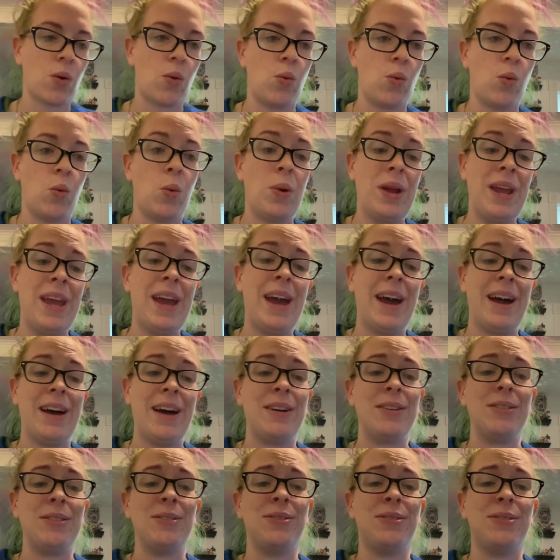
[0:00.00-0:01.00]
We
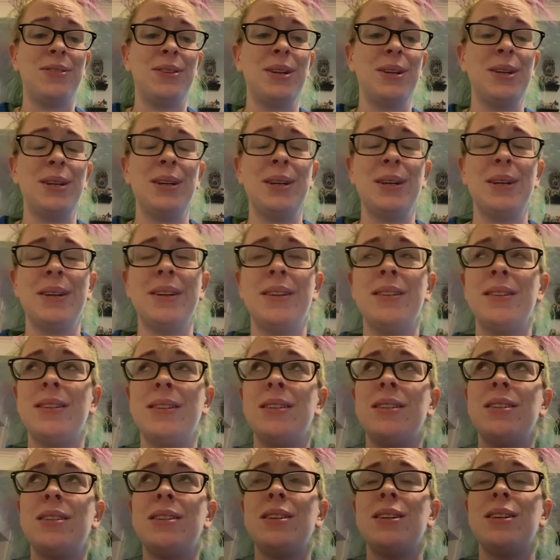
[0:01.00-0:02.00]
have
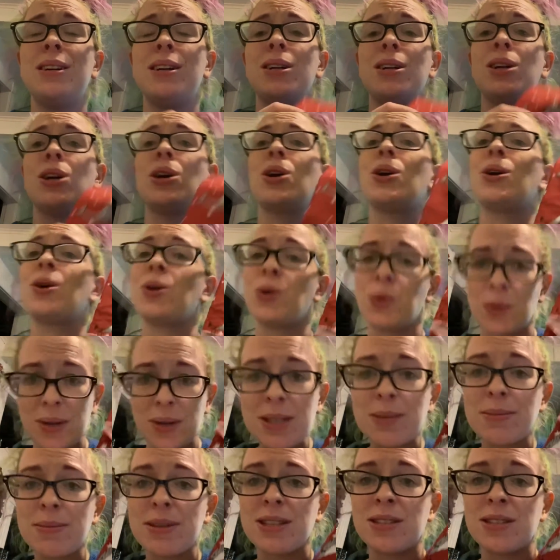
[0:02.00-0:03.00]

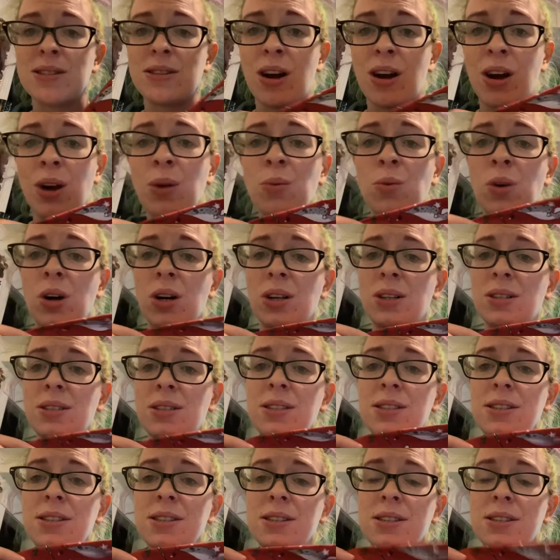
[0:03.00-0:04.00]
Christmas
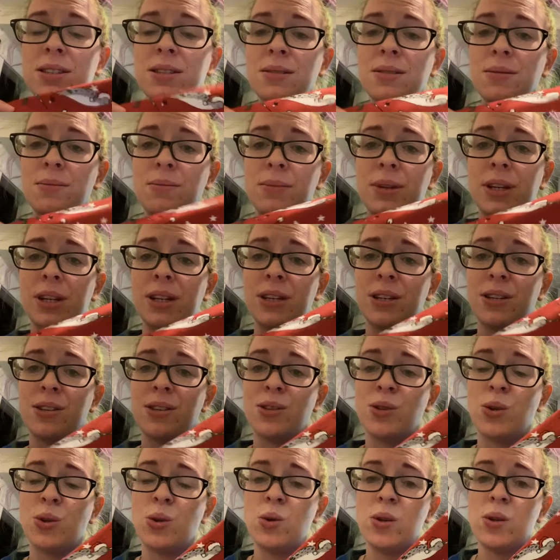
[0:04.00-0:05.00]
narwhals, because
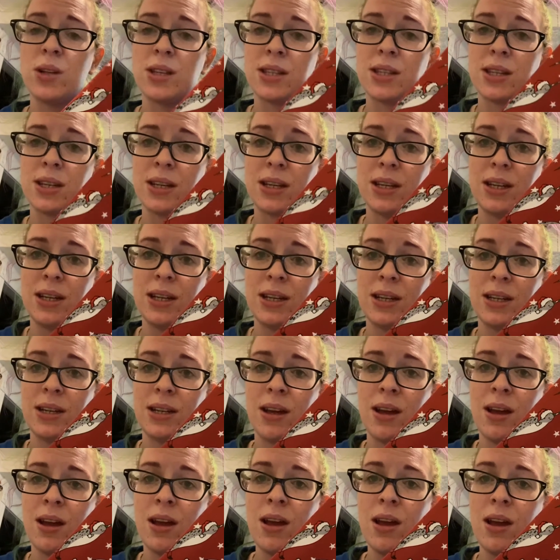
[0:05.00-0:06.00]
who doesn't need
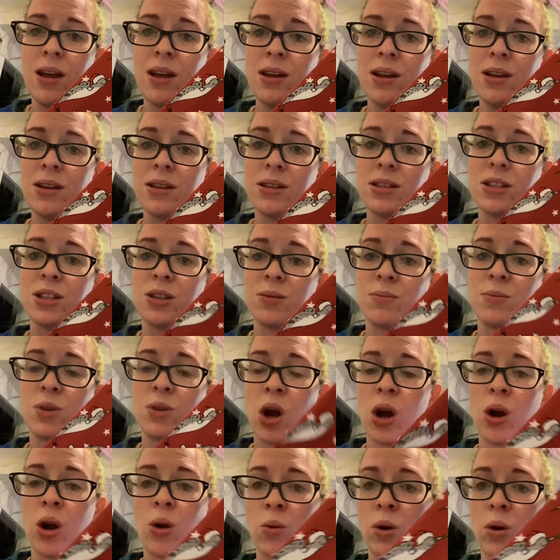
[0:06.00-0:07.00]
some
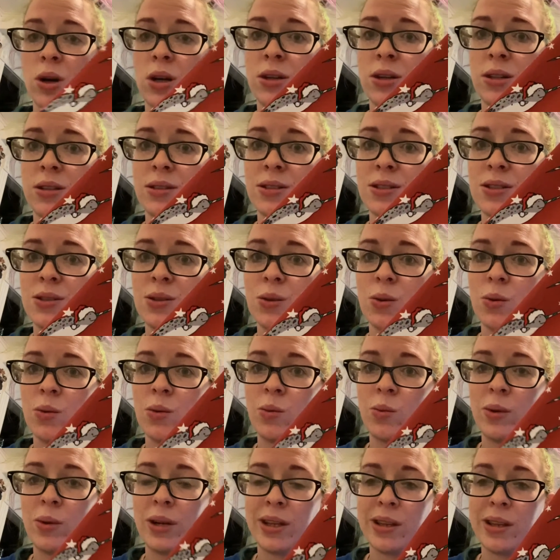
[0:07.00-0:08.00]
narwhals
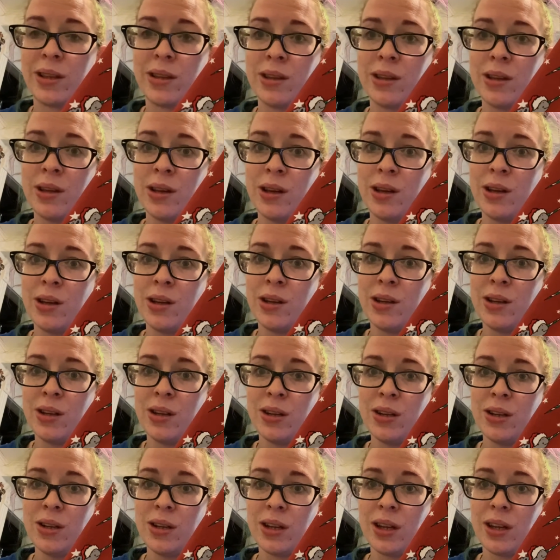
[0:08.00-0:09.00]
with
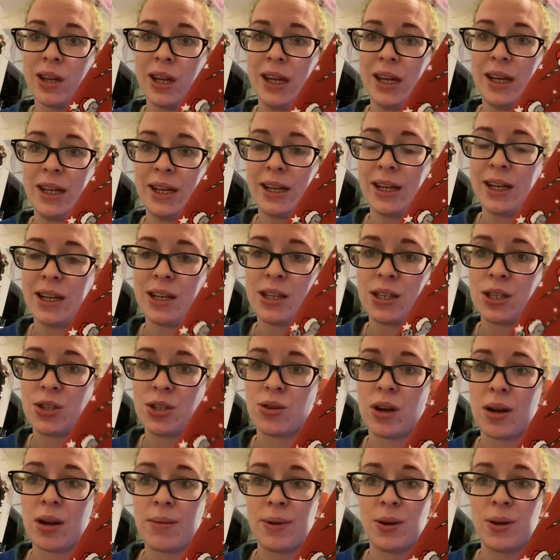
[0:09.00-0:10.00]
candy cane
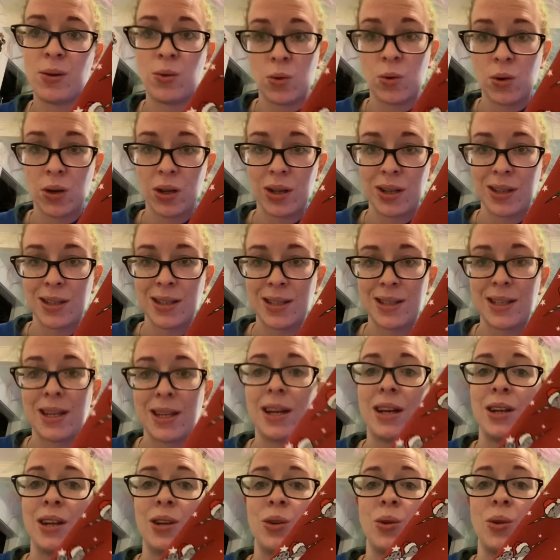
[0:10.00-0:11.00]
stripy horns
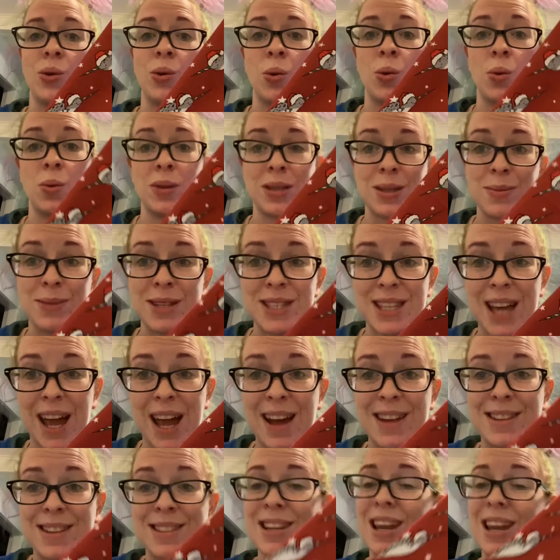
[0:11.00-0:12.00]
and Christmas
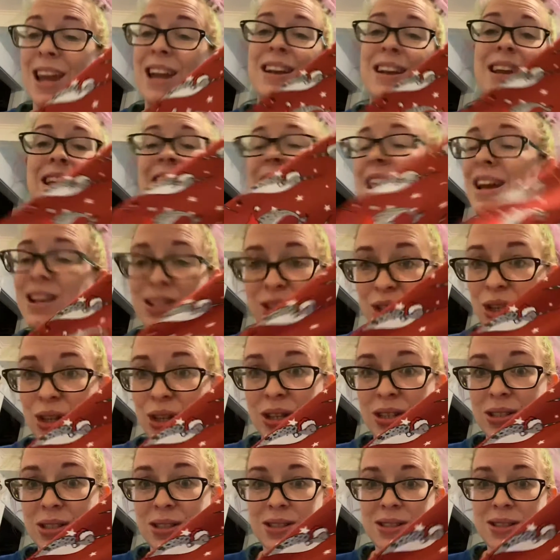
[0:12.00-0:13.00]
hats and
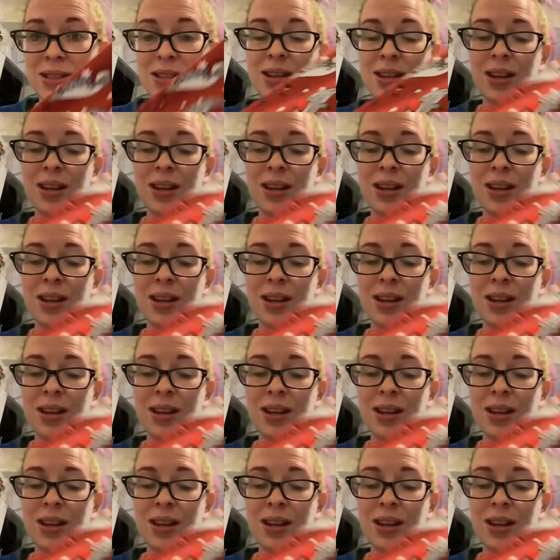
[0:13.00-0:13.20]
antlers?